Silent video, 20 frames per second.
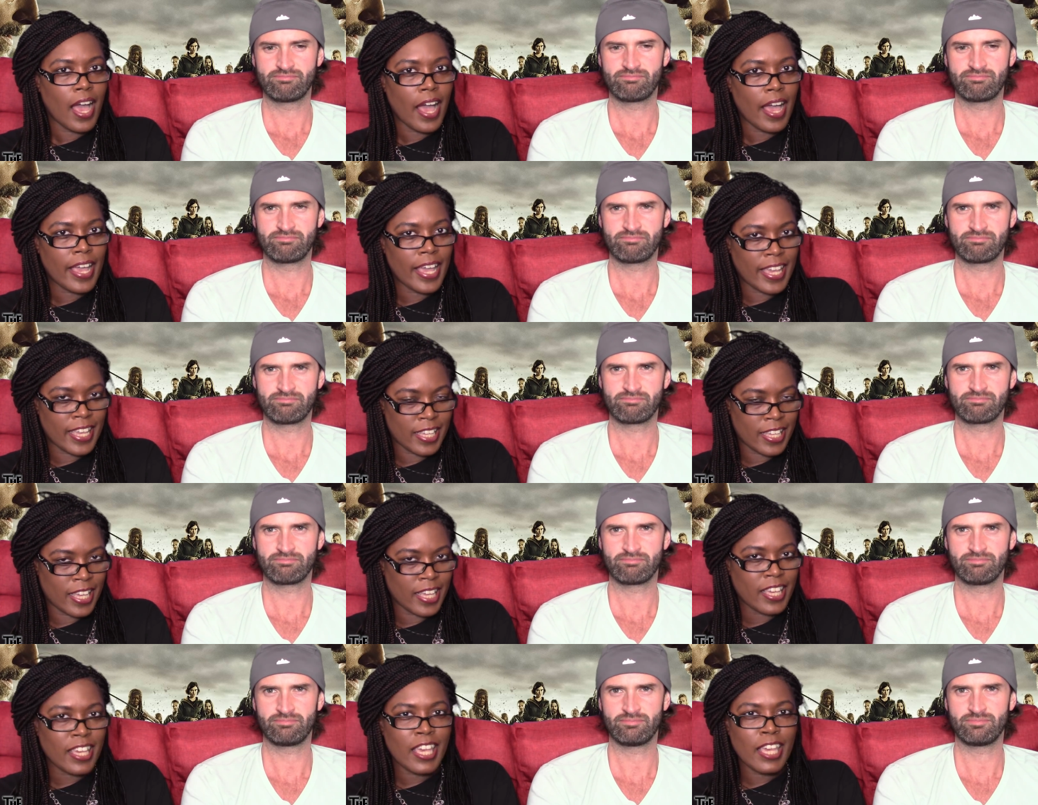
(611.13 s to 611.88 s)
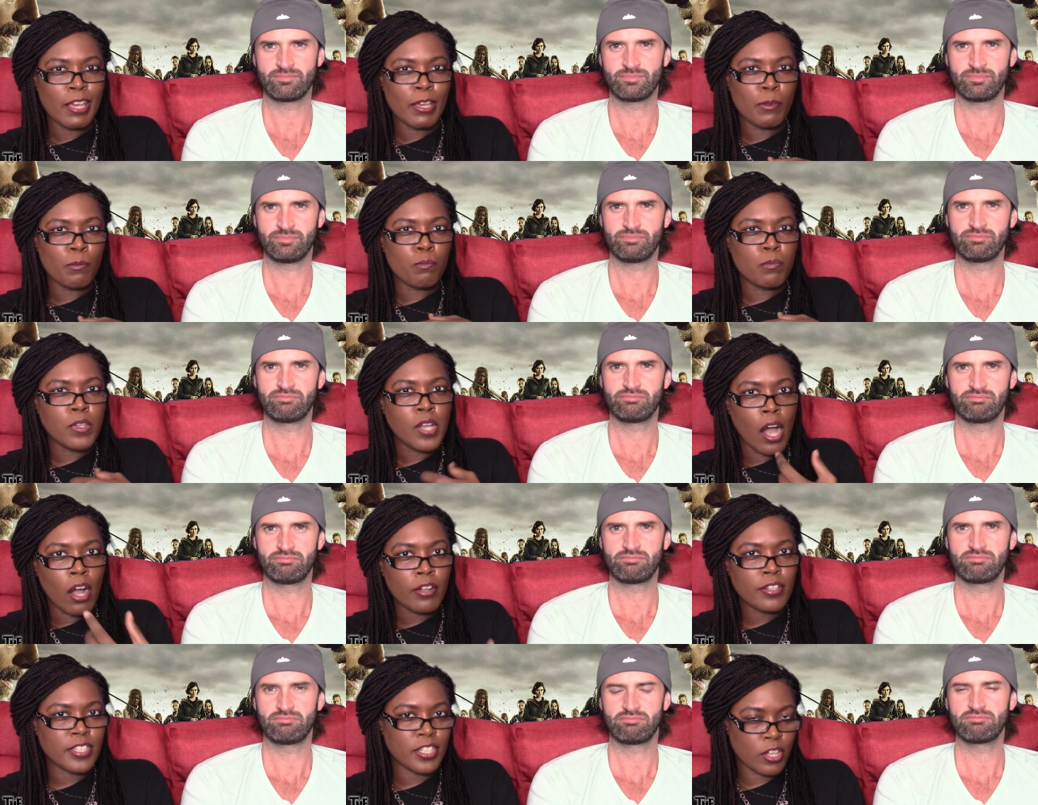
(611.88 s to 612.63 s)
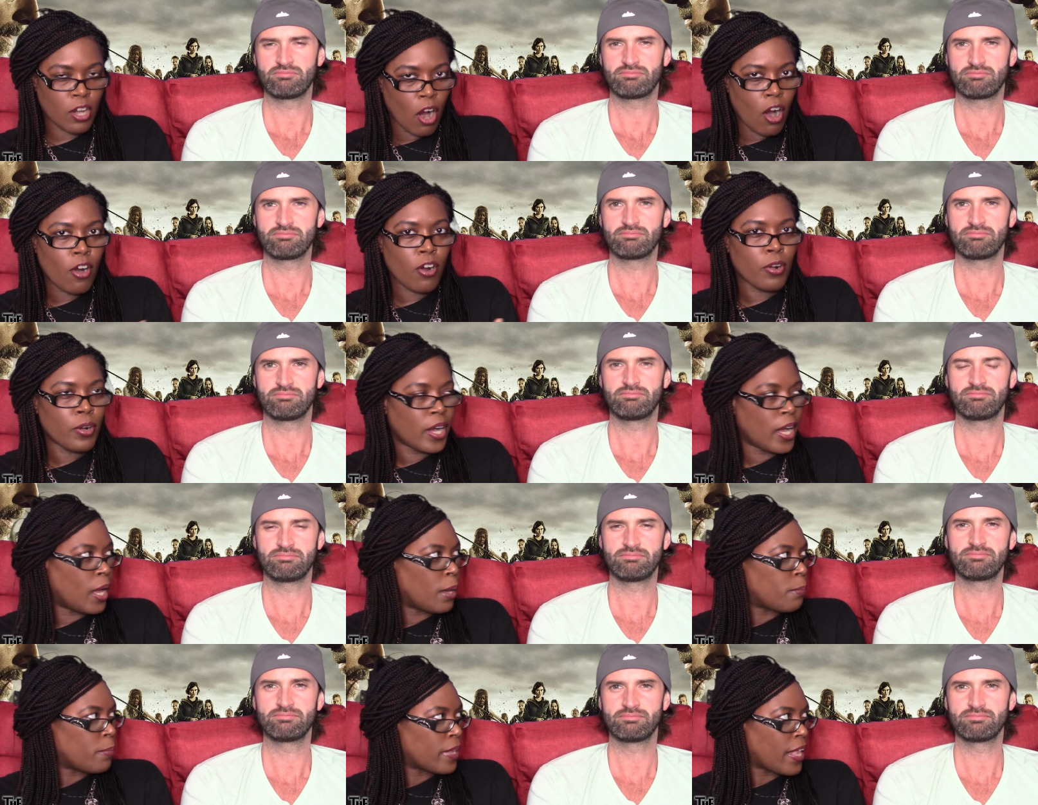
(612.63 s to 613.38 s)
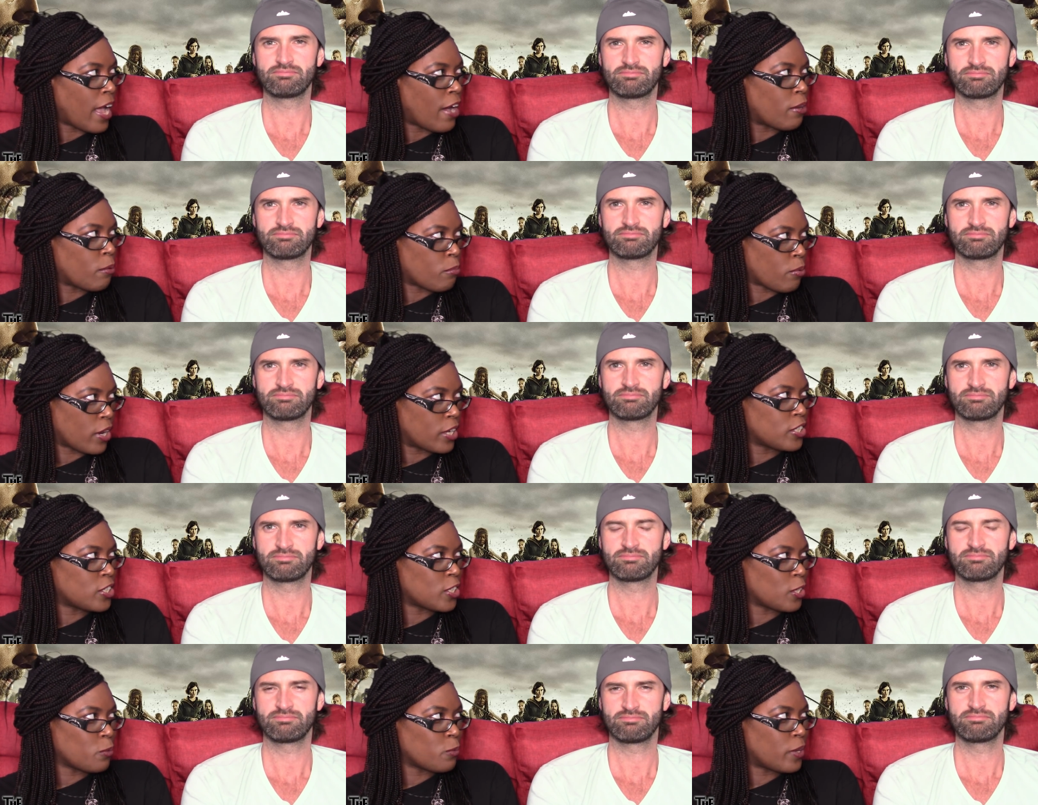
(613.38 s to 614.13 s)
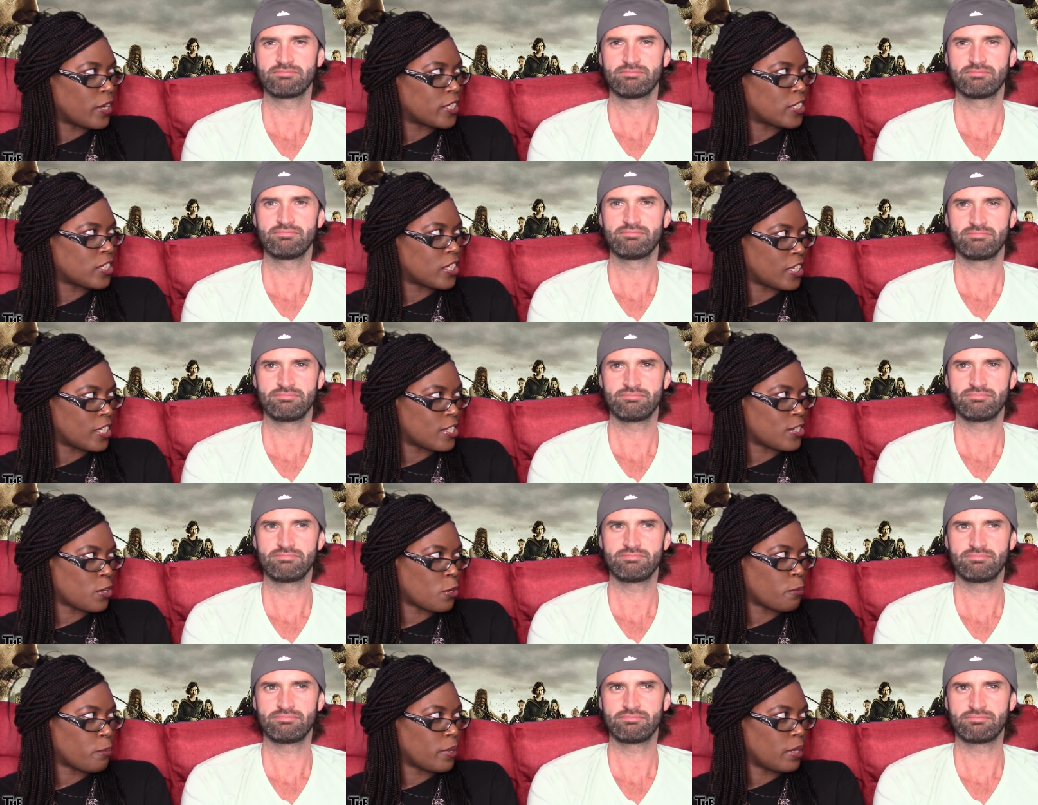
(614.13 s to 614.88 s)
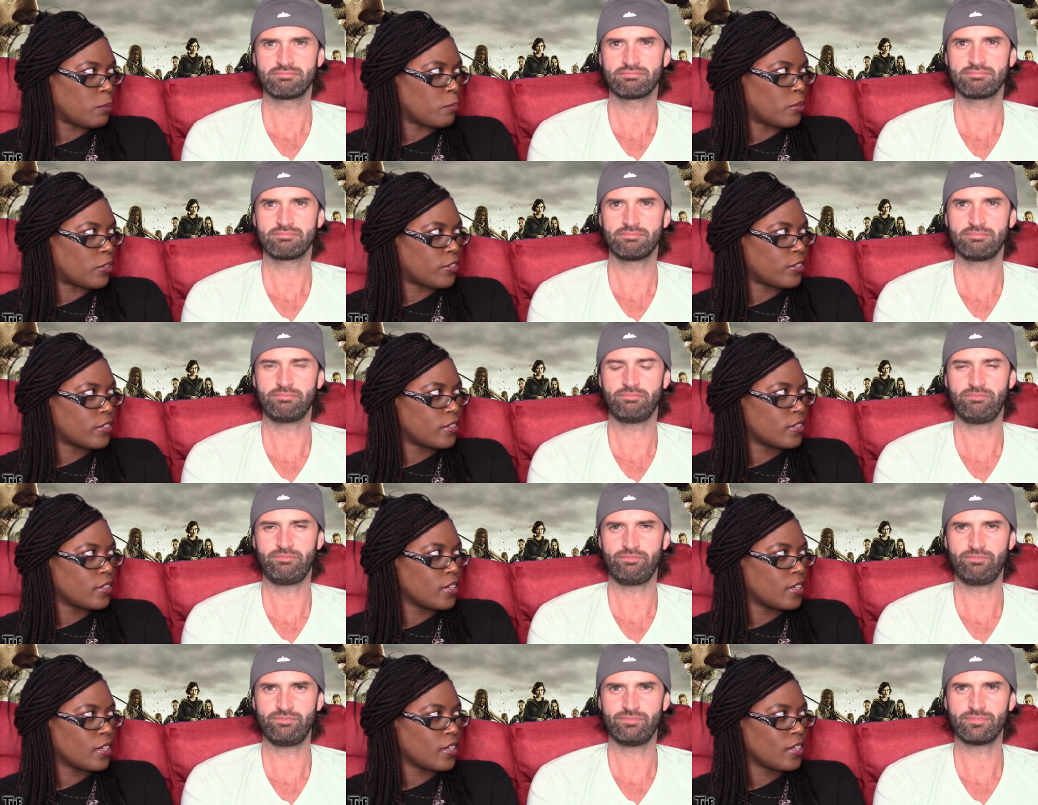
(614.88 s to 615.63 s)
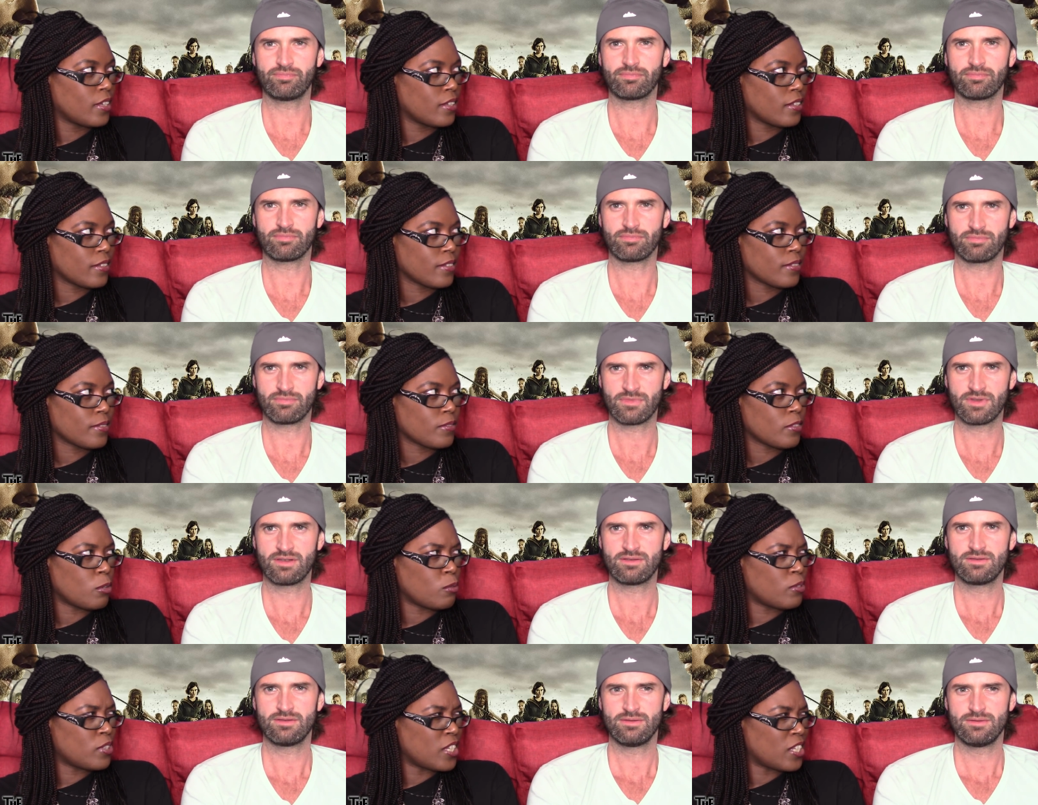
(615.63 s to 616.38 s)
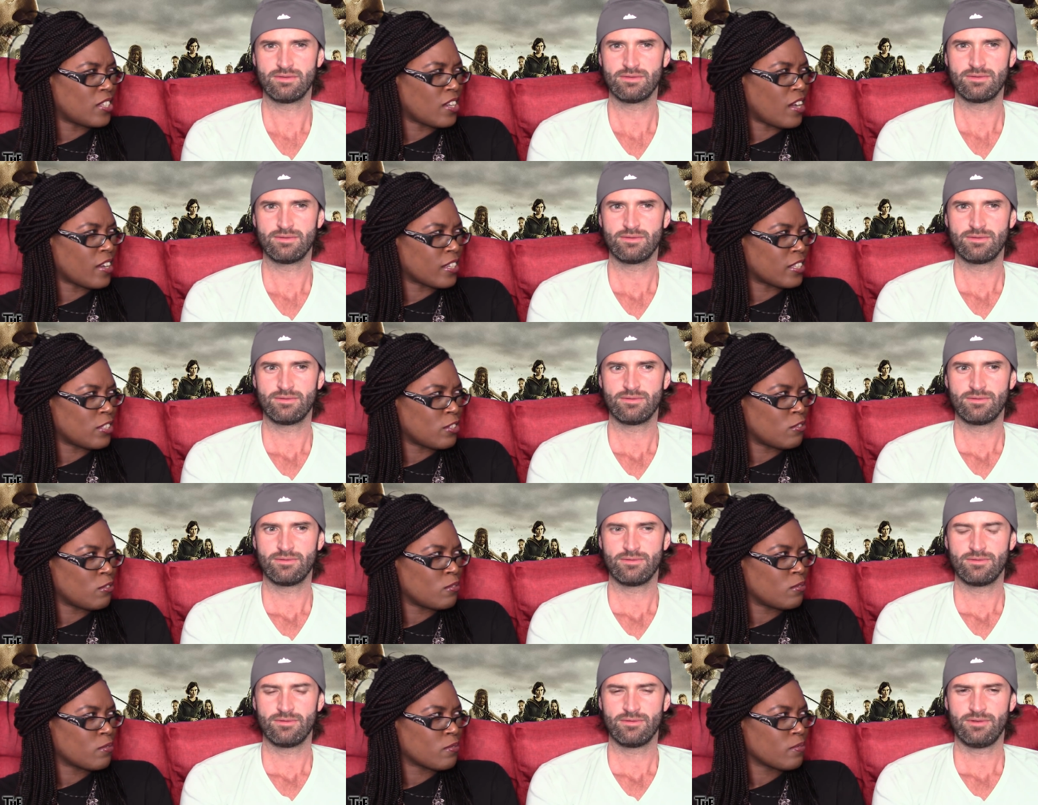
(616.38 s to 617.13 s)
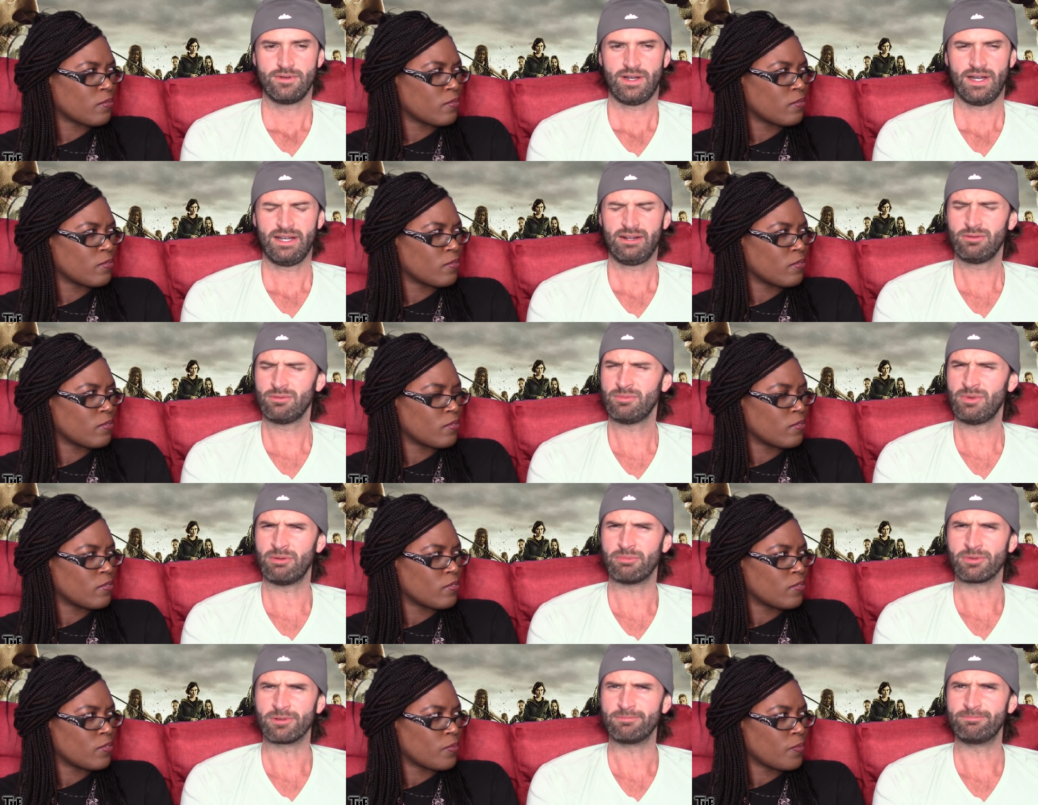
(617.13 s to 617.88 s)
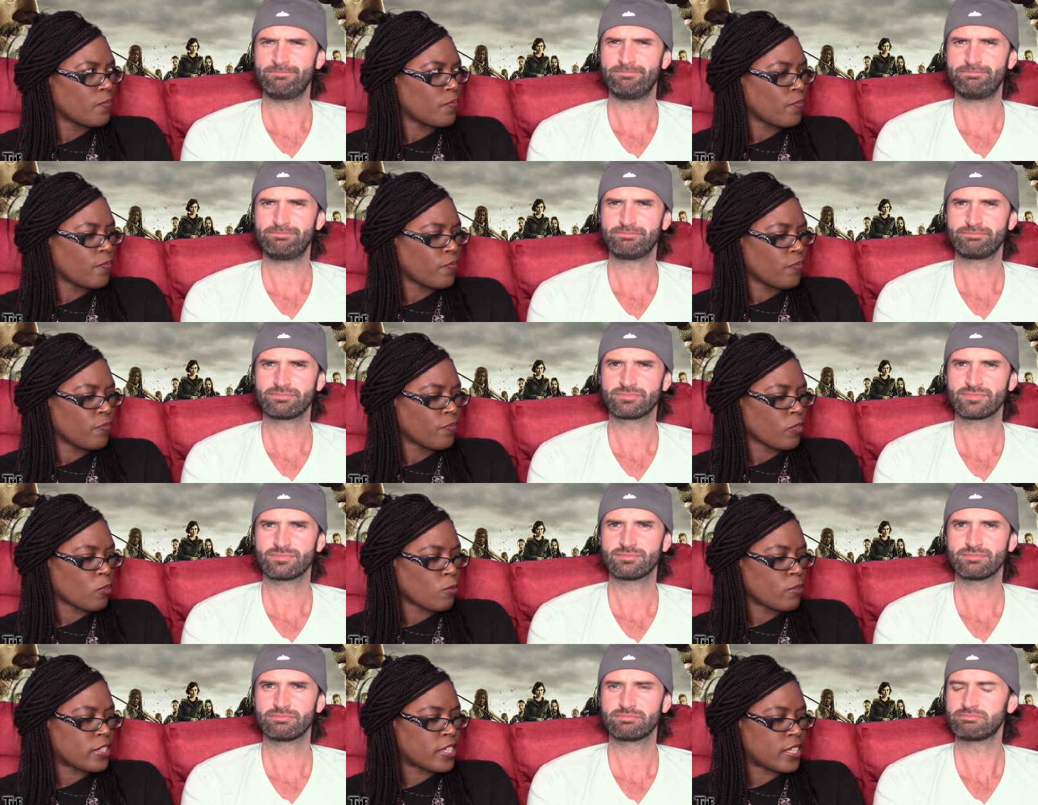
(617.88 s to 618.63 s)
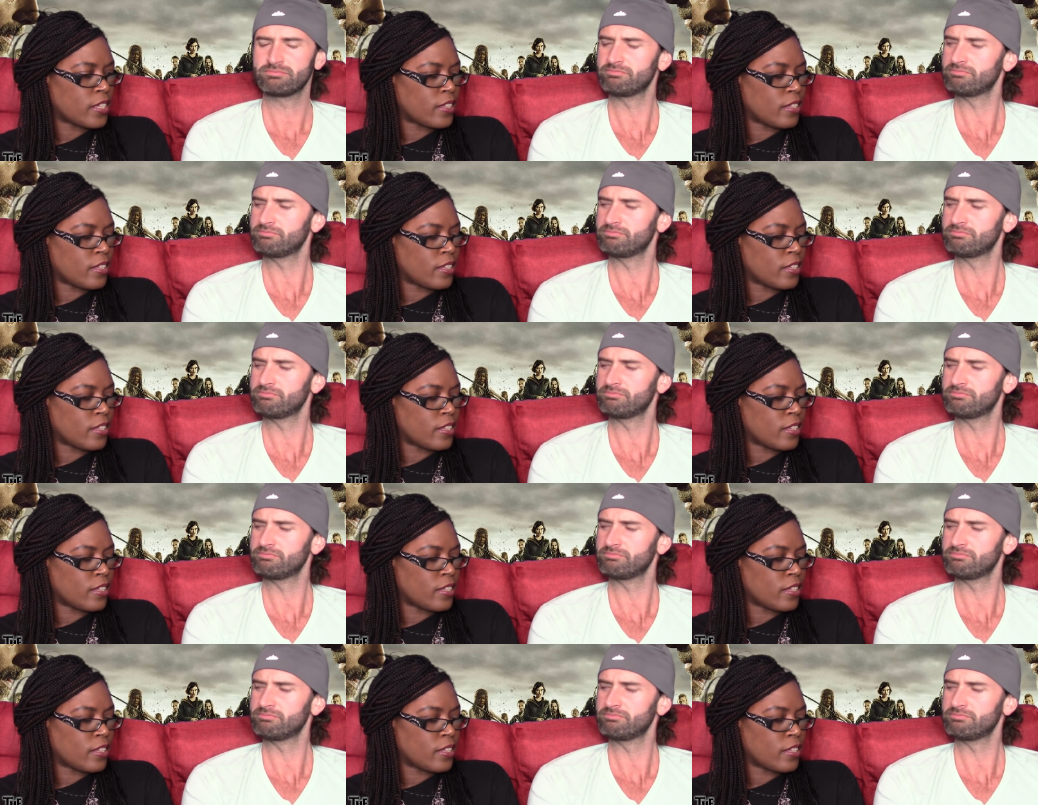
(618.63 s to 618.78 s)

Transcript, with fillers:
Speaker 1: He, he talked Carl up and how impressed he was to his own people. Who was he talking to? I don't remember. Was it?